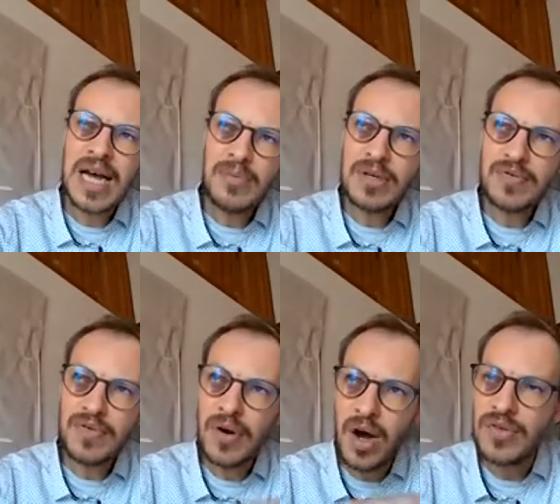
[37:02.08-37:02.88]
I would,
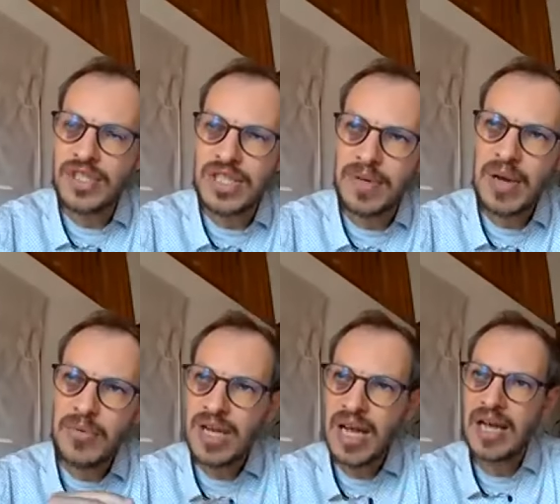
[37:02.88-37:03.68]
for our discipline. I
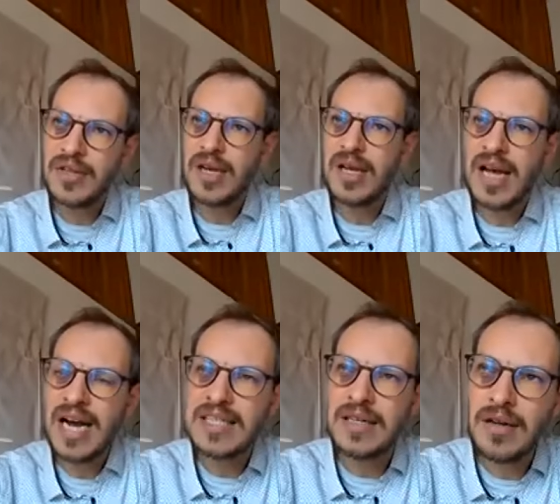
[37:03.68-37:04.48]
would add,
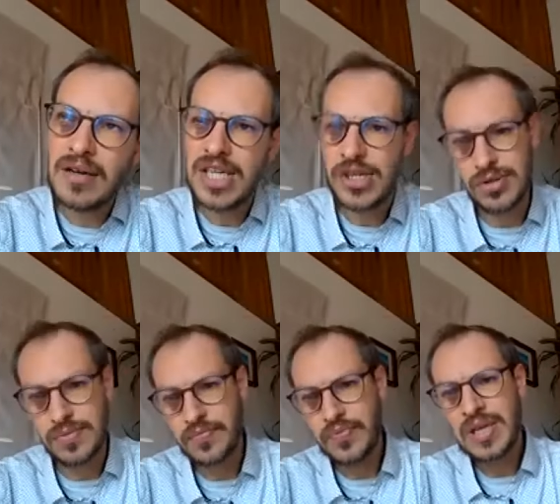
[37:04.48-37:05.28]
add another issue.
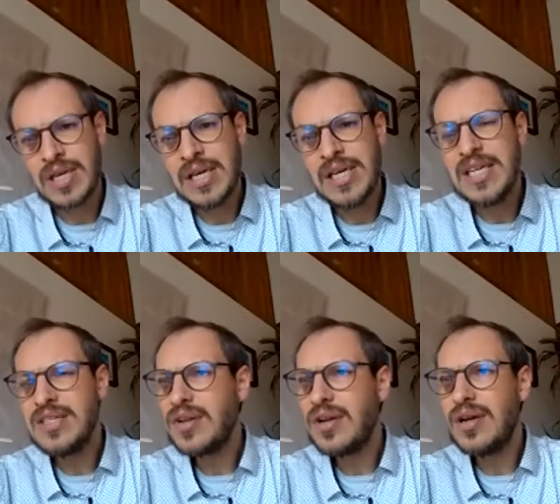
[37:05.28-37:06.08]
It's
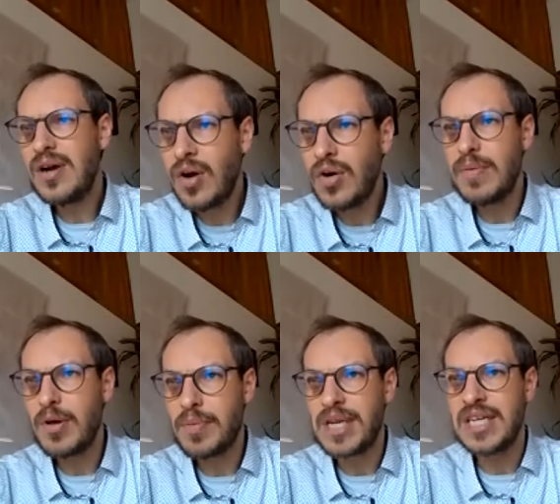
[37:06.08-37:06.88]
not only
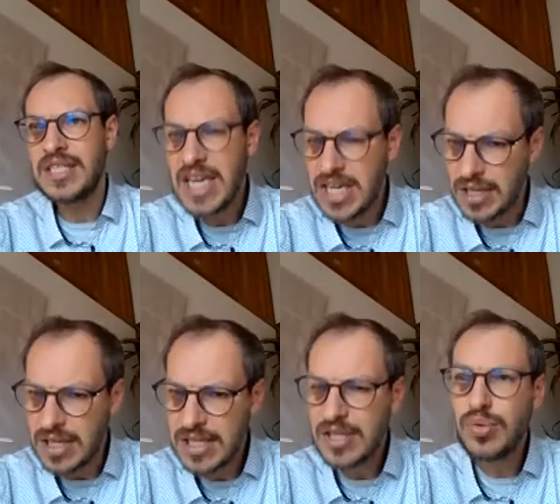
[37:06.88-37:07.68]
about precarization.
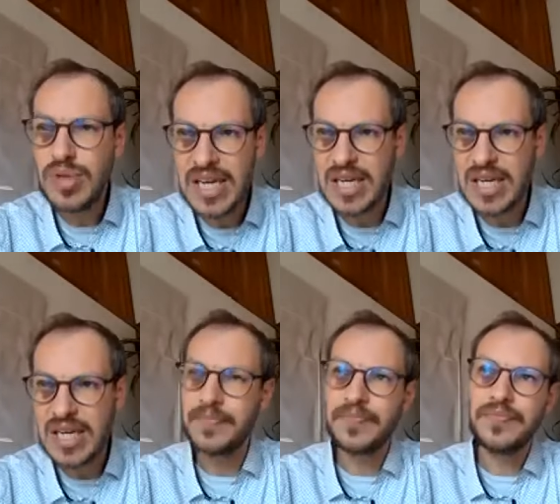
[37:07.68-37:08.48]
It's that today
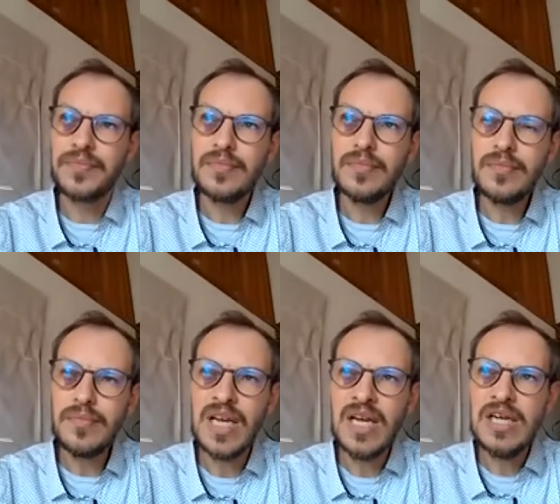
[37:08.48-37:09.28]

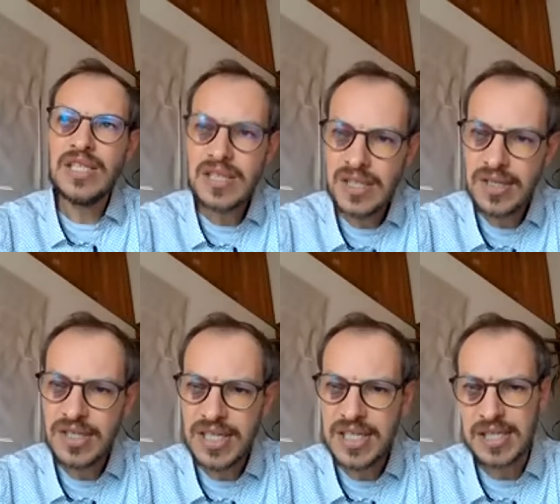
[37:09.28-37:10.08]

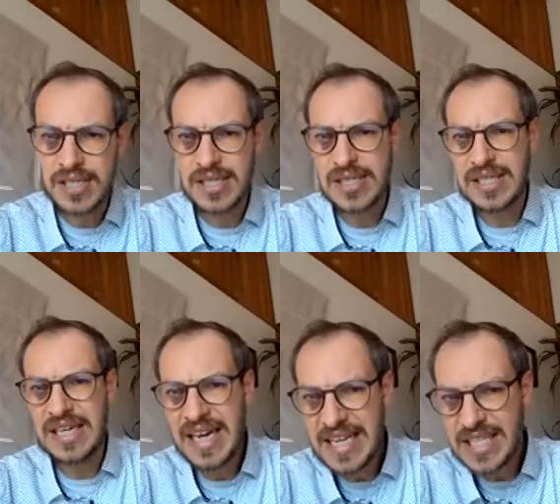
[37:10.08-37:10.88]
sociology is
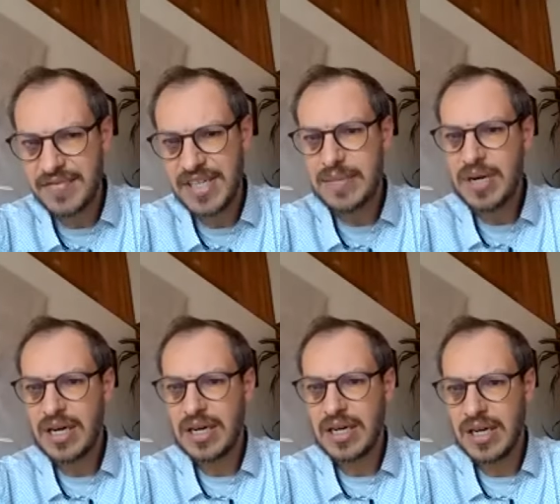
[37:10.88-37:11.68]
less visible
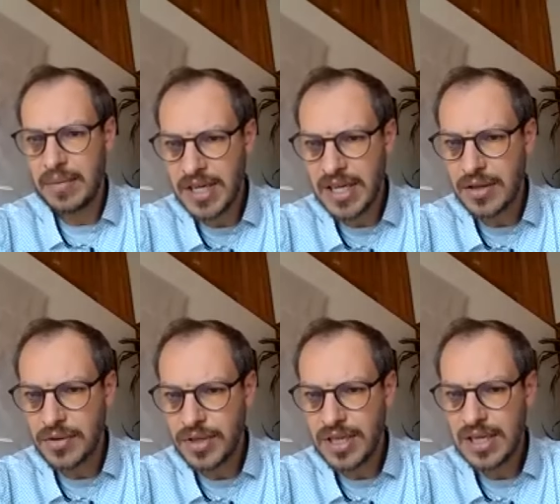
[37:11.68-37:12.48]
in many
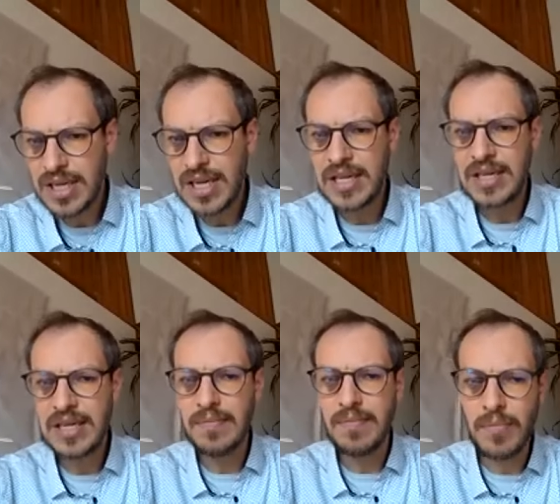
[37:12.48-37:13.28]
countries and,
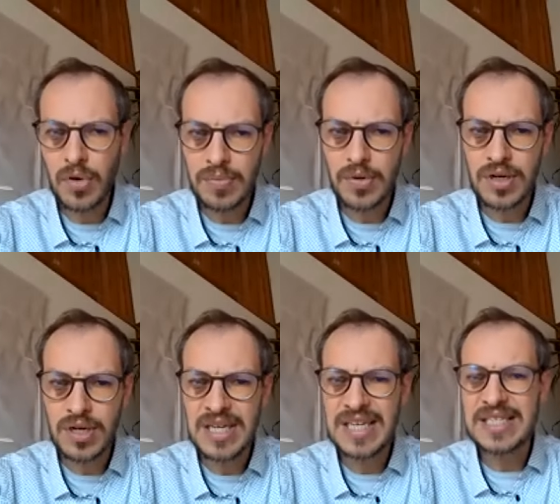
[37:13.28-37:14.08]
more
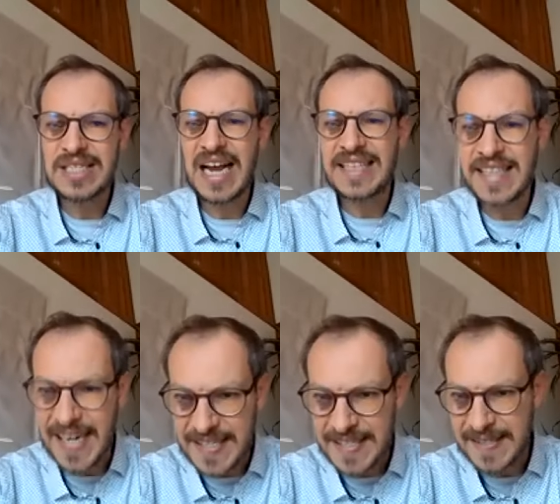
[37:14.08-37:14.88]
importantly, is
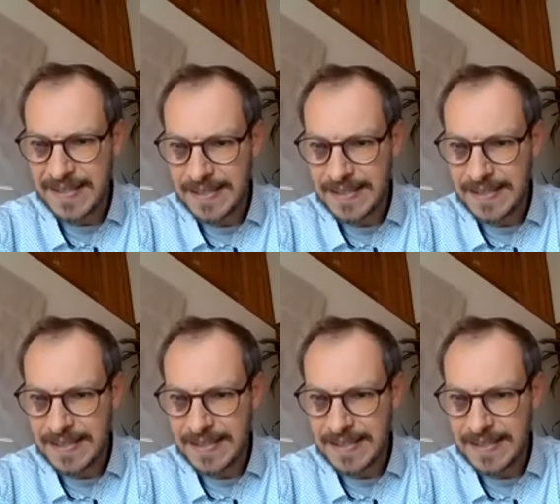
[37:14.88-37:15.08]
attacked